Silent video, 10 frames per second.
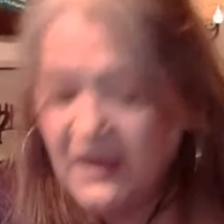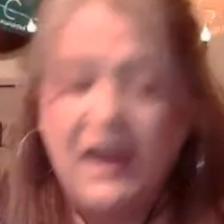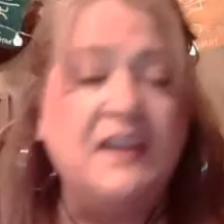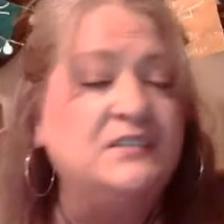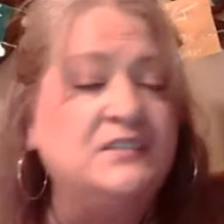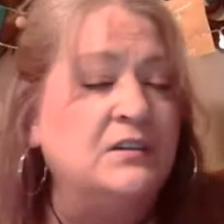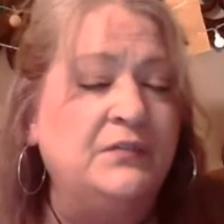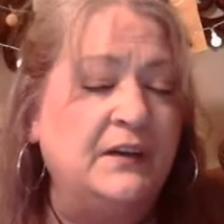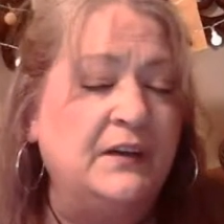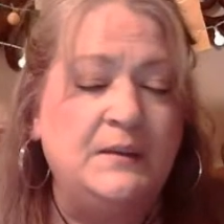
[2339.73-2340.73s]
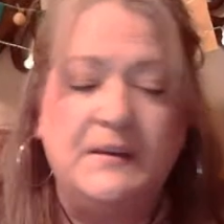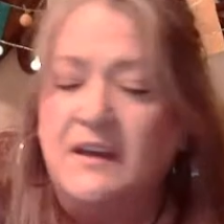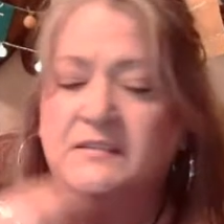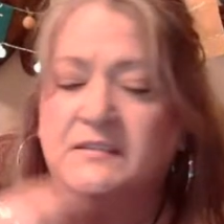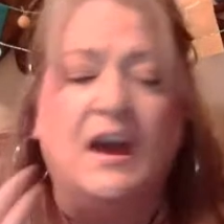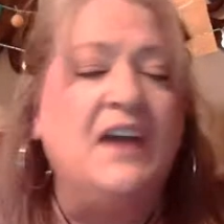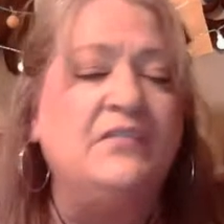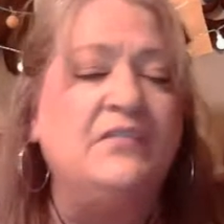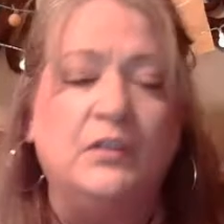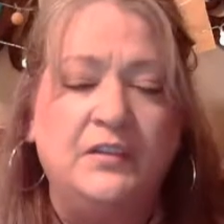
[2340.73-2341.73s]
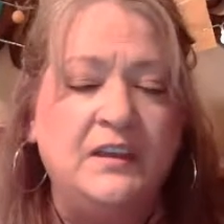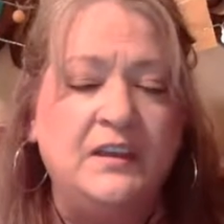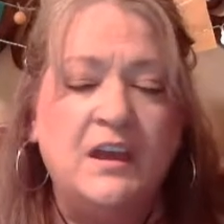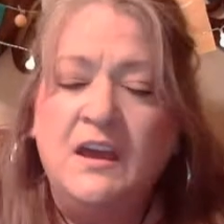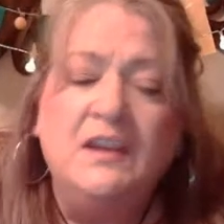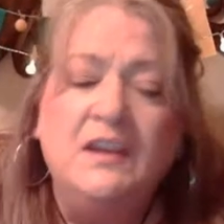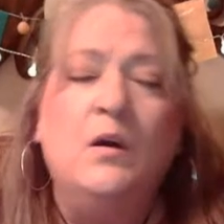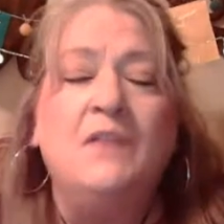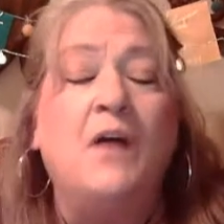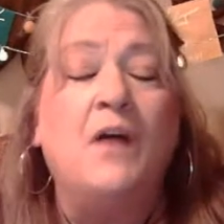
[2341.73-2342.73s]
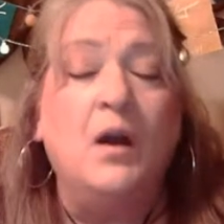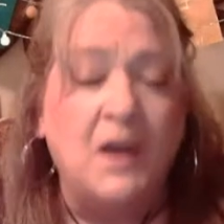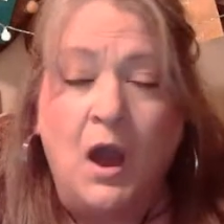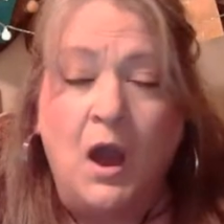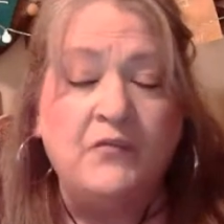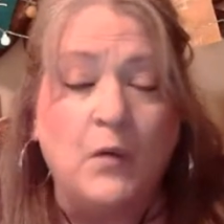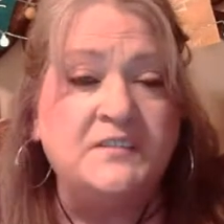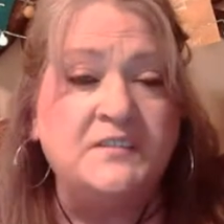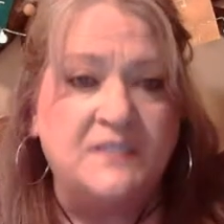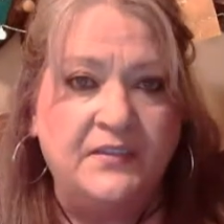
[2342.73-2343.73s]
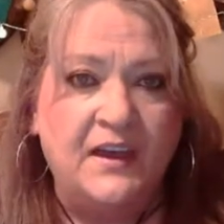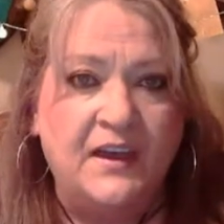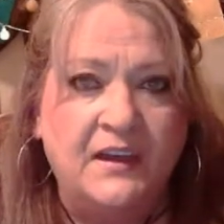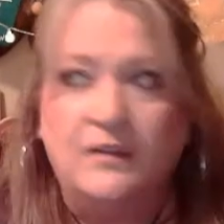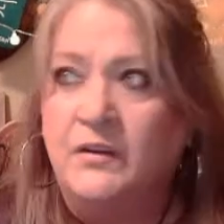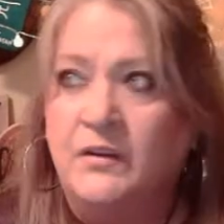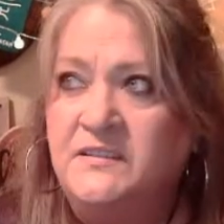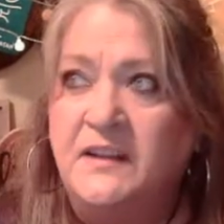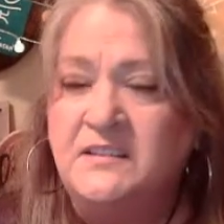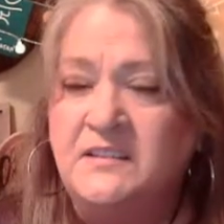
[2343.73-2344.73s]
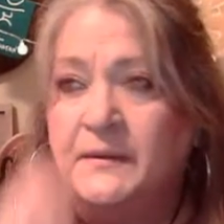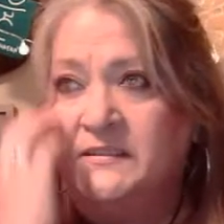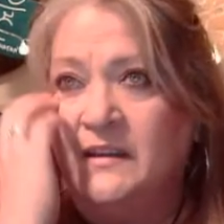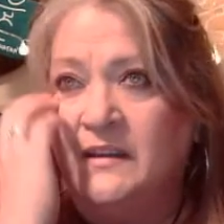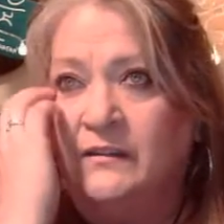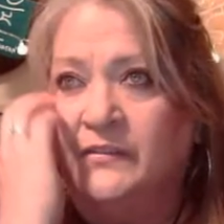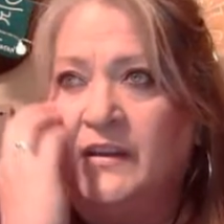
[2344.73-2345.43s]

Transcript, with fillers: And it's so funny because I've learned, you know, I've I, I've always said that, and always said it to myself,